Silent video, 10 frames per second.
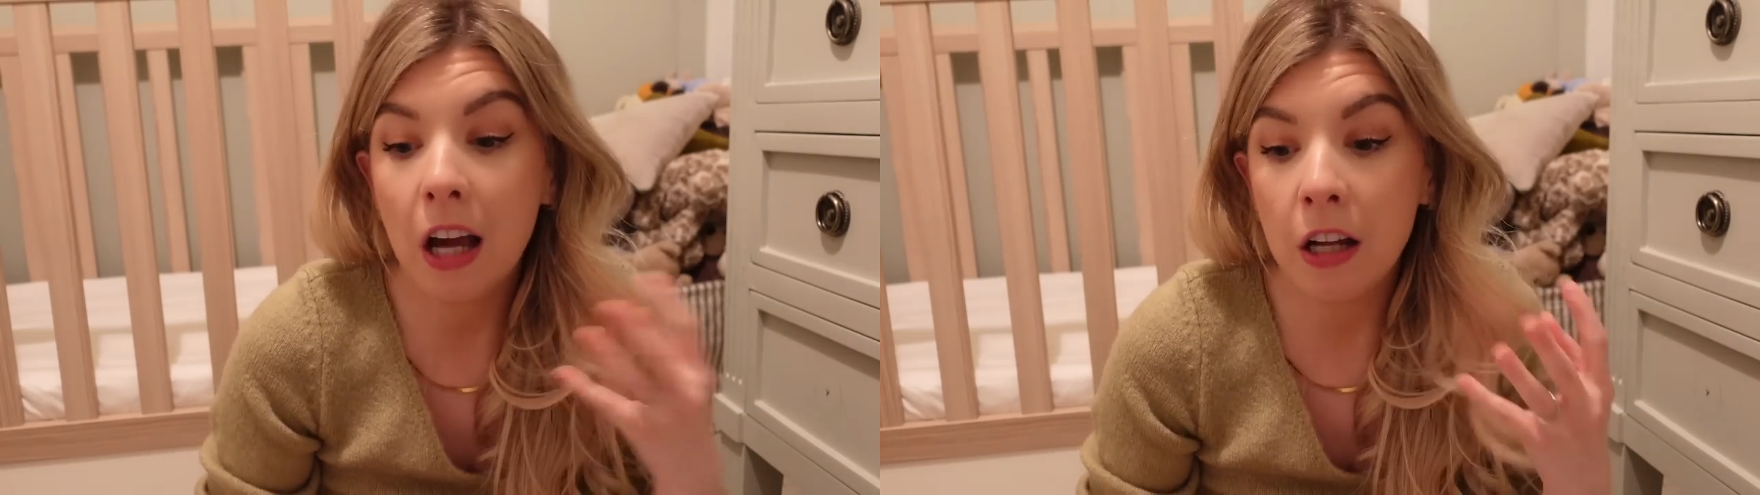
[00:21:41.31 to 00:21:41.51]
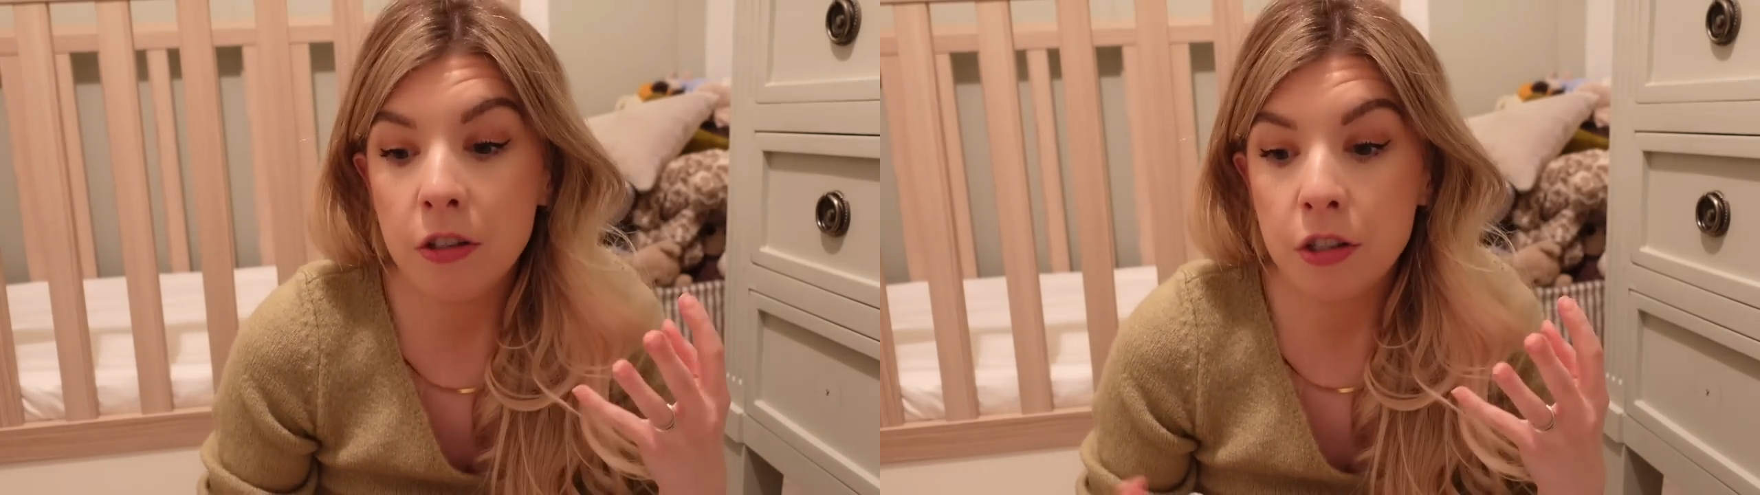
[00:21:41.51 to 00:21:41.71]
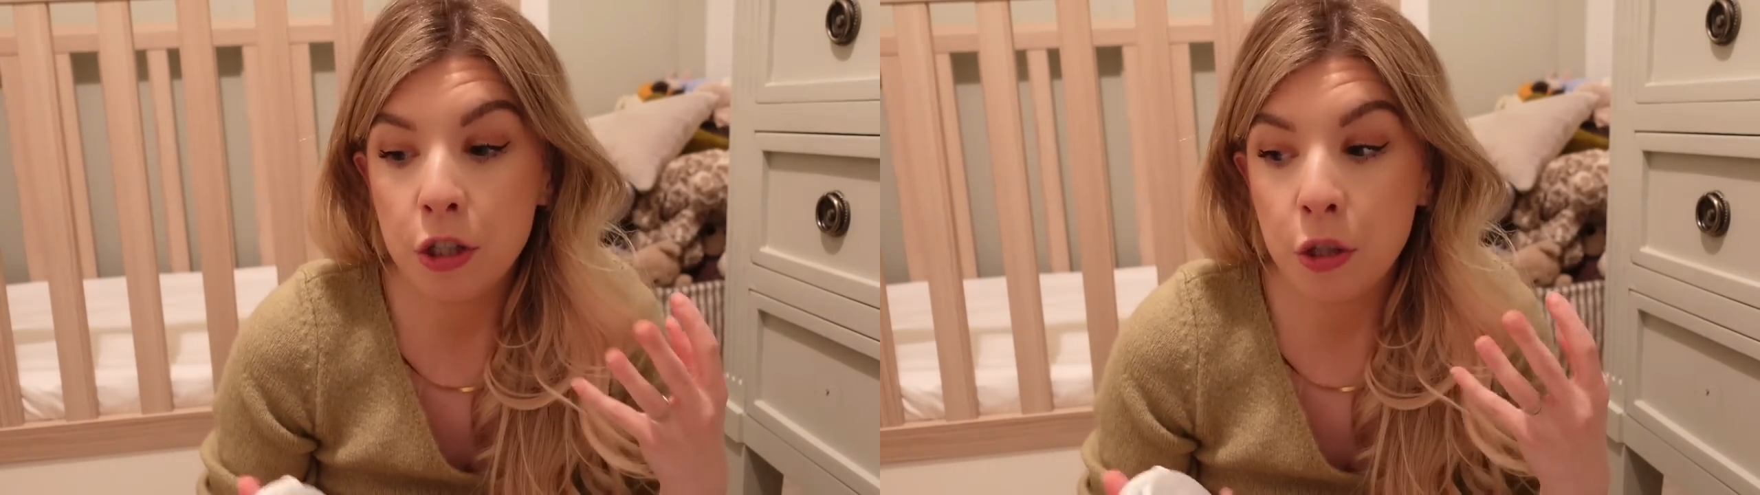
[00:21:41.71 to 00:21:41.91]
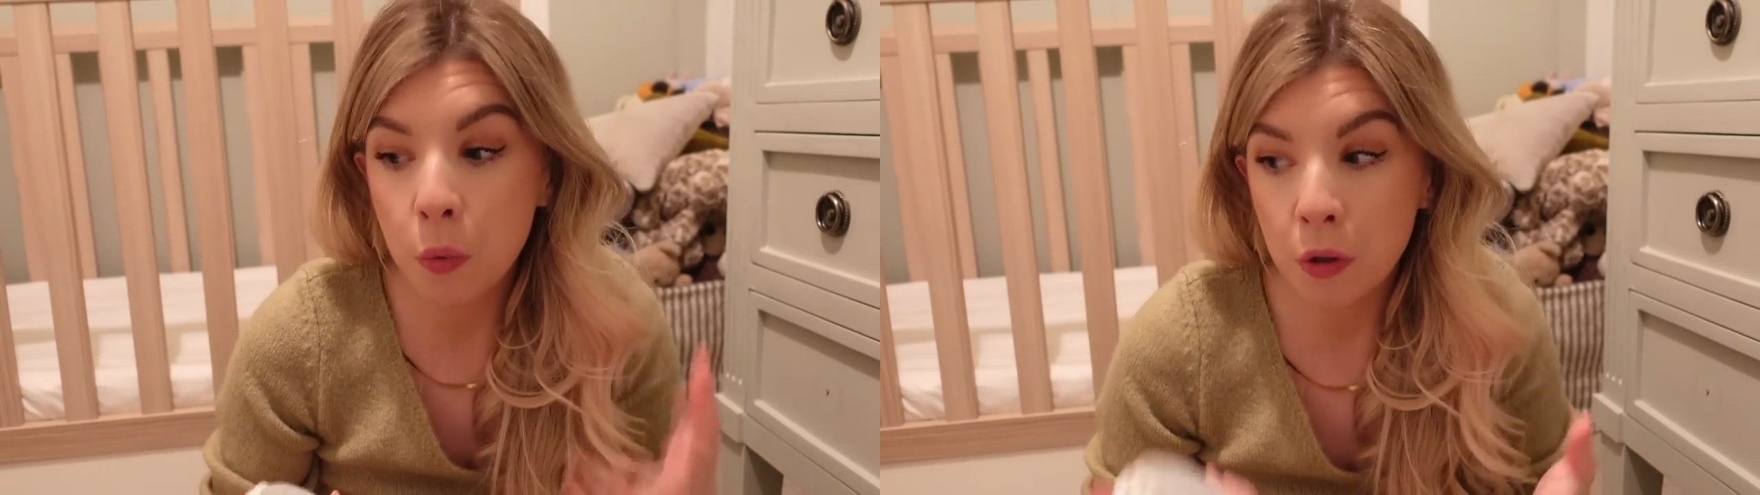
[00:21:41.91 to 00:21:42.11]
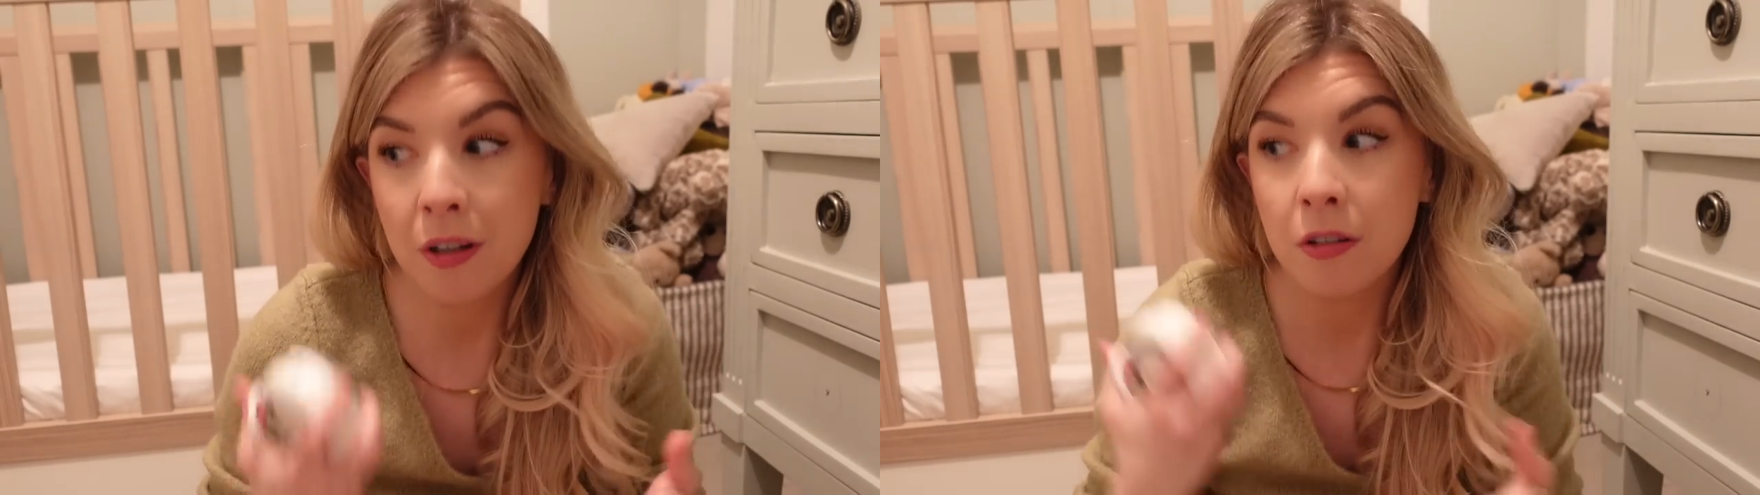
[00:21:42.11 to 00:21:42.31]
and you
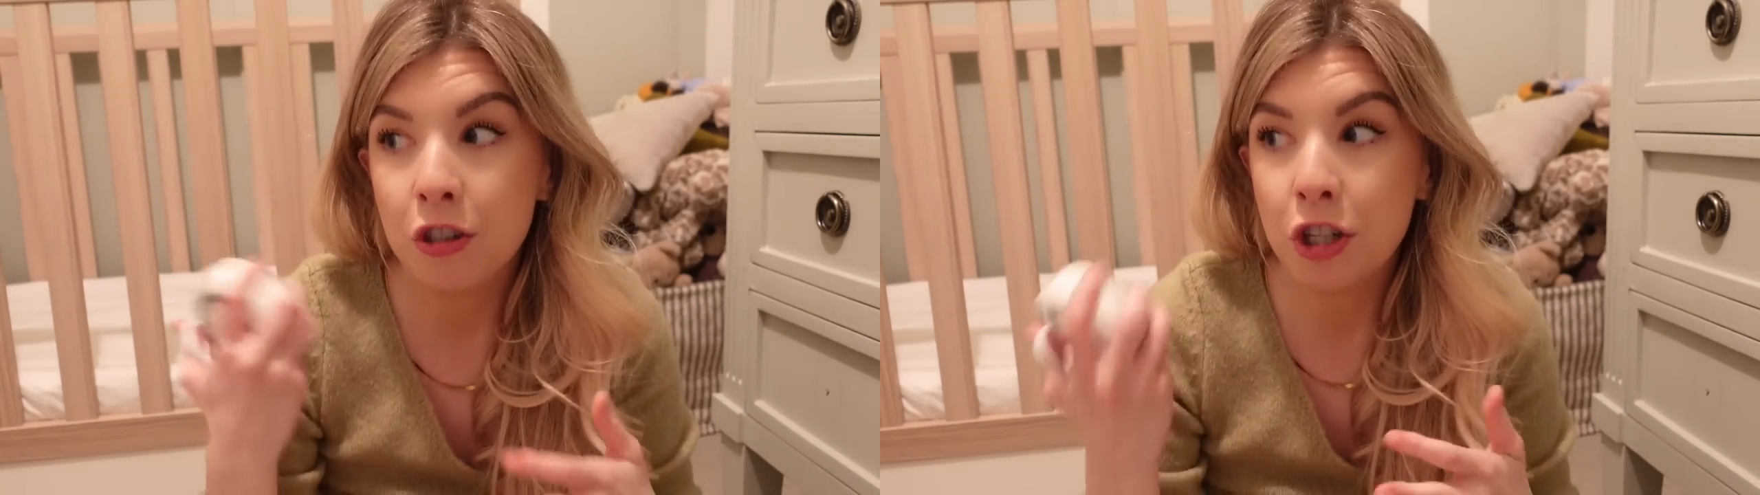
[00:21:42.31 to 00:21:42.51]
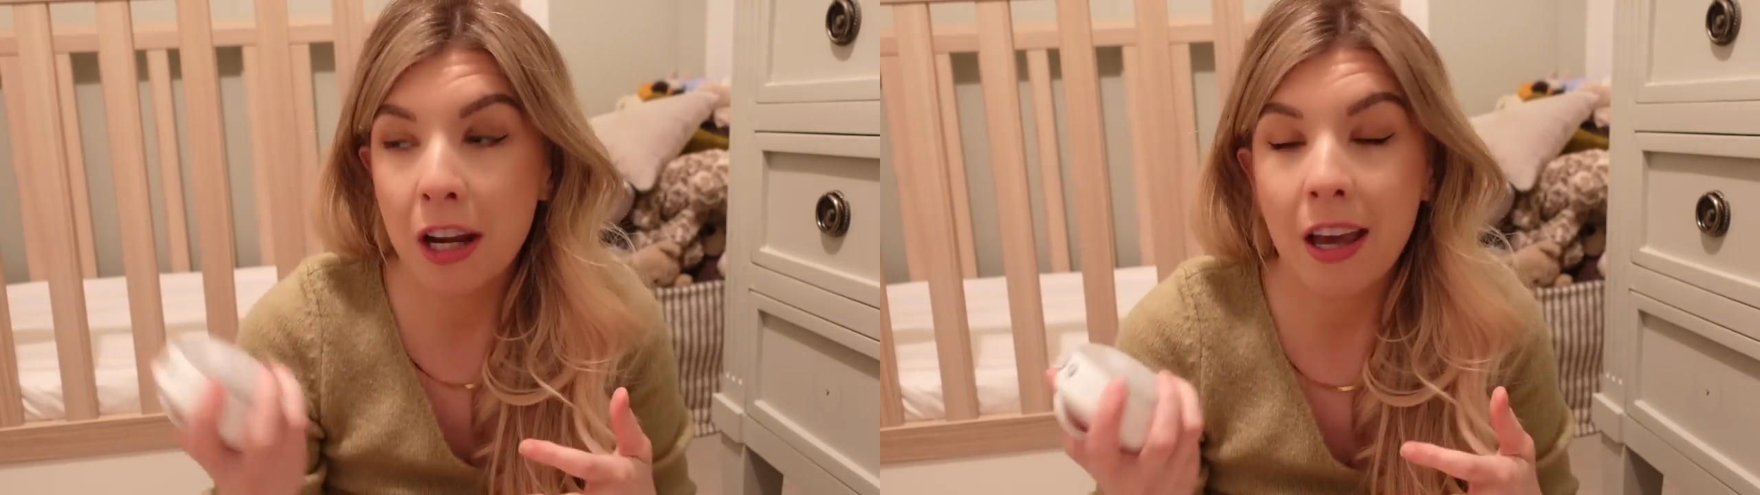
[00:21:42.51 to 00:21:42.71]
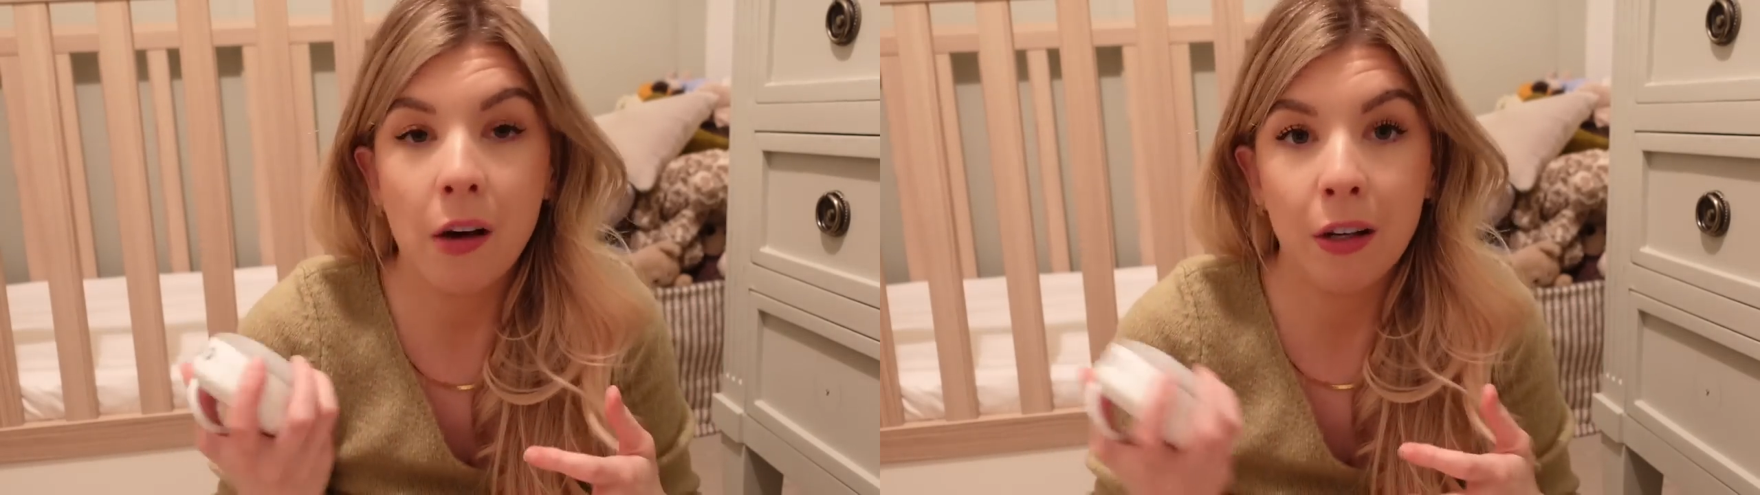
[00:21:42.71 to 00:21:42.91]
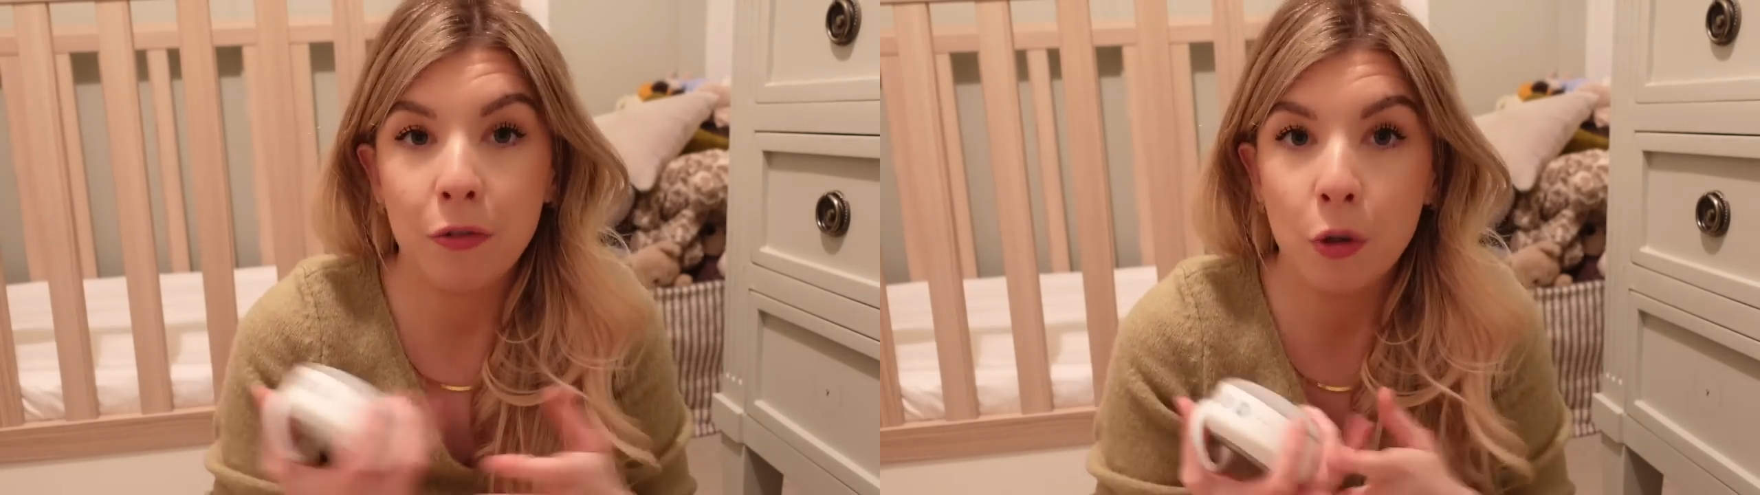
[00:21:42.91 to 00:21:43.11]
want to check out if